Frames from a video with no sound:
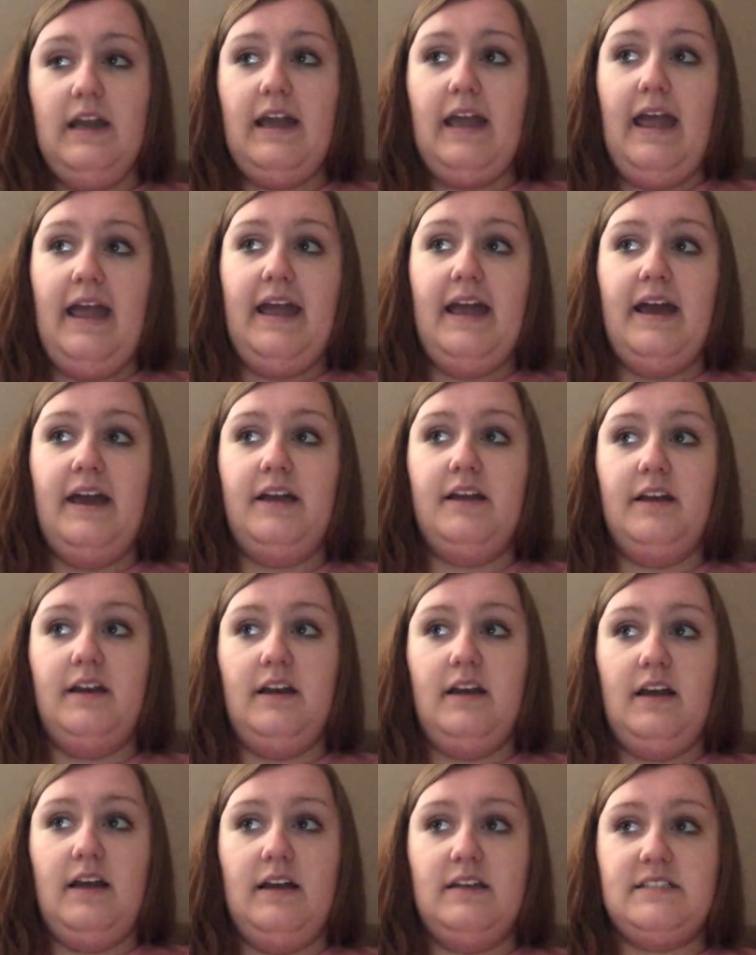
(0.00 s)
And
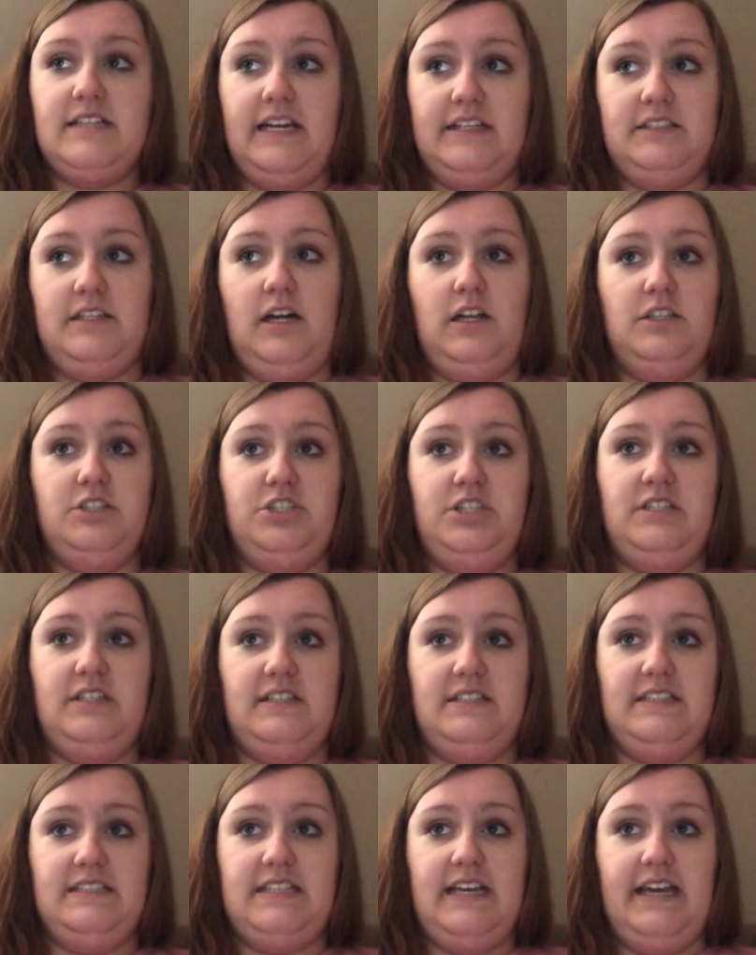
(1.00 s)
technology
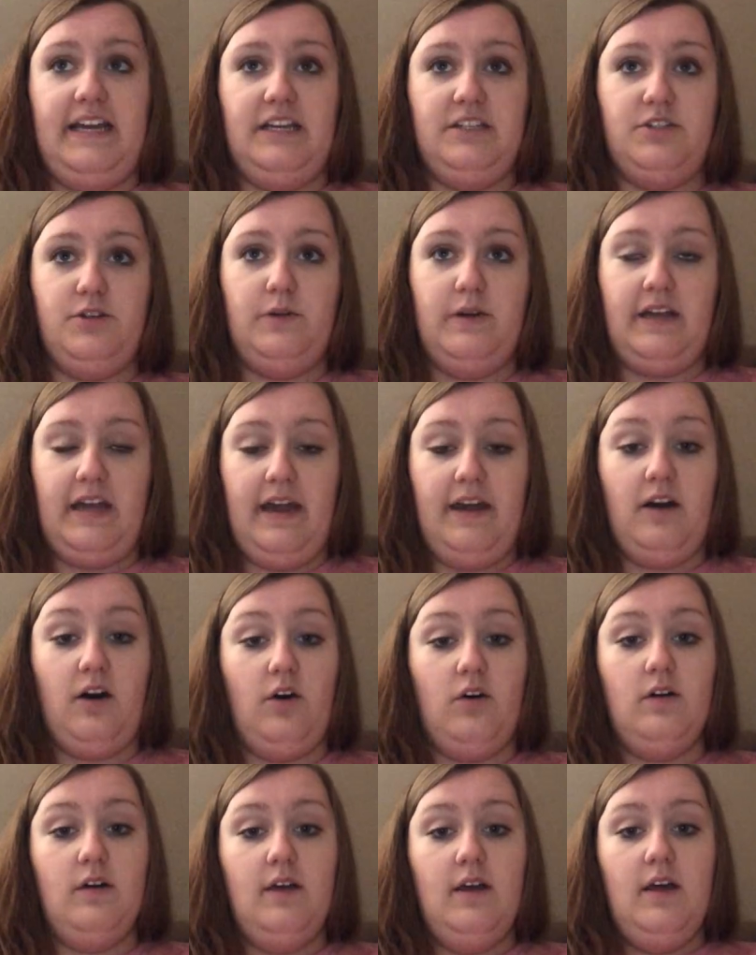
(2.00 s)
doesn't take into
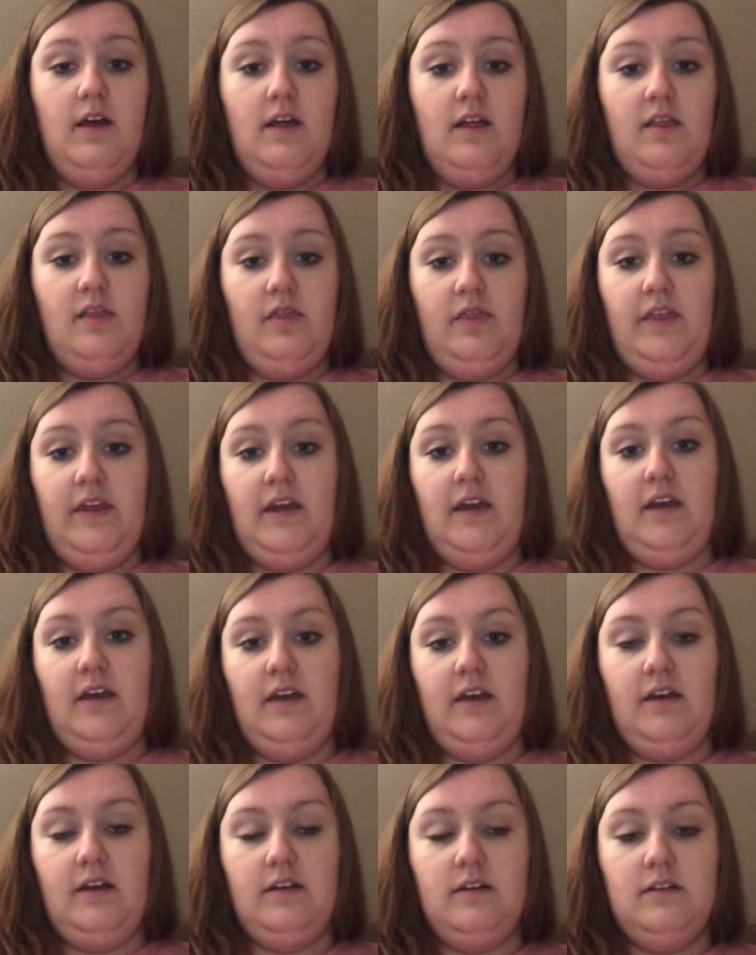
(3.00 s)
account
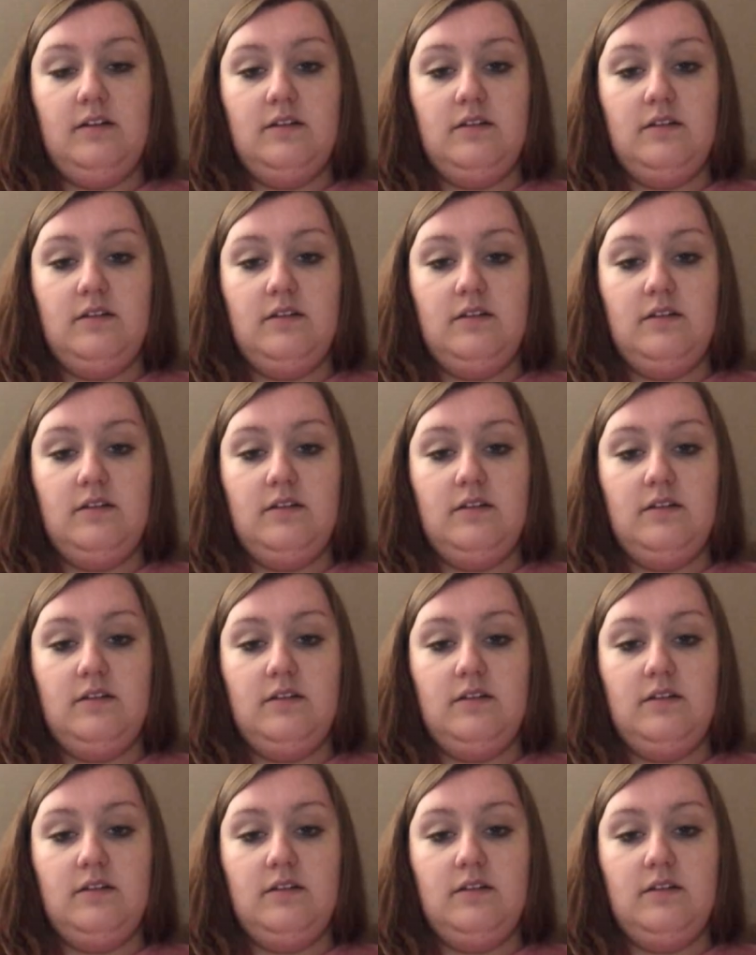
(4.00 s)
the